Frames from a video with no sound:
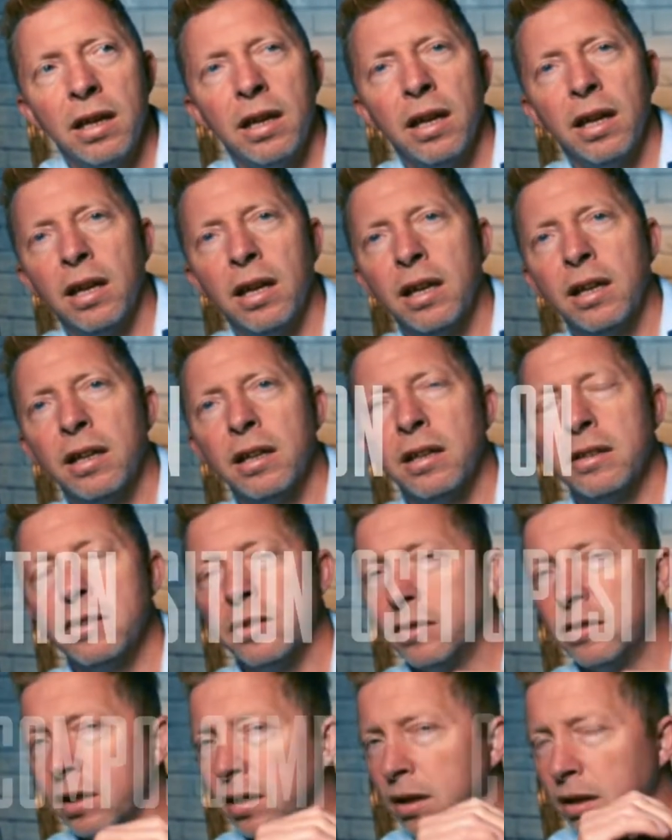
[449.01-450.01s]

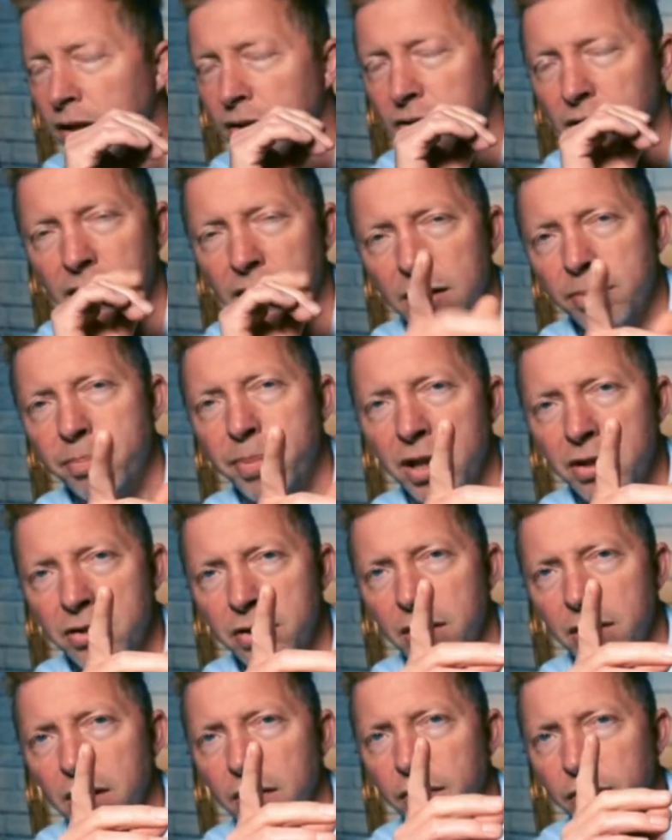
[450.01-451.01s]
just a standard
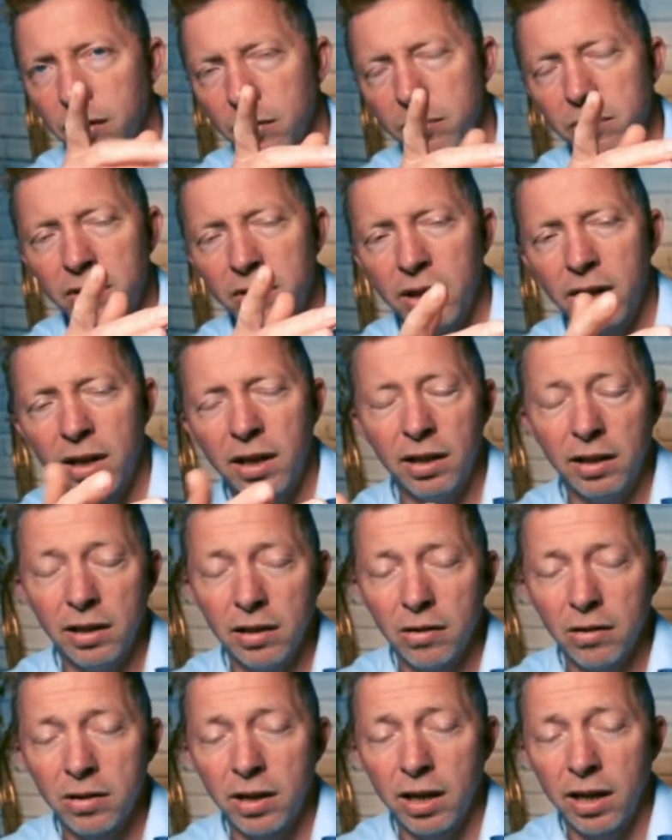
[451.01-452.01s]
picture of something, you
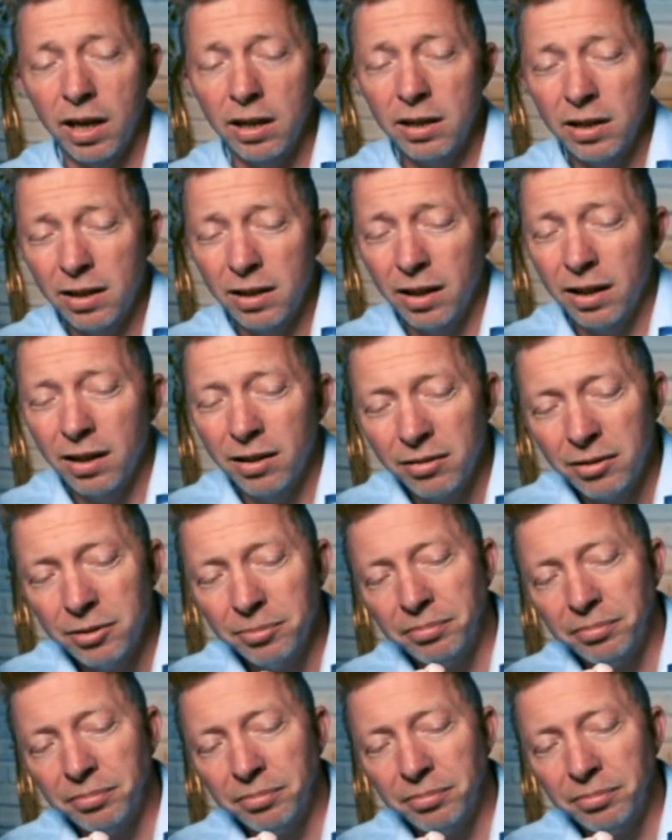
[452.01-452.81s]
look at it and you think,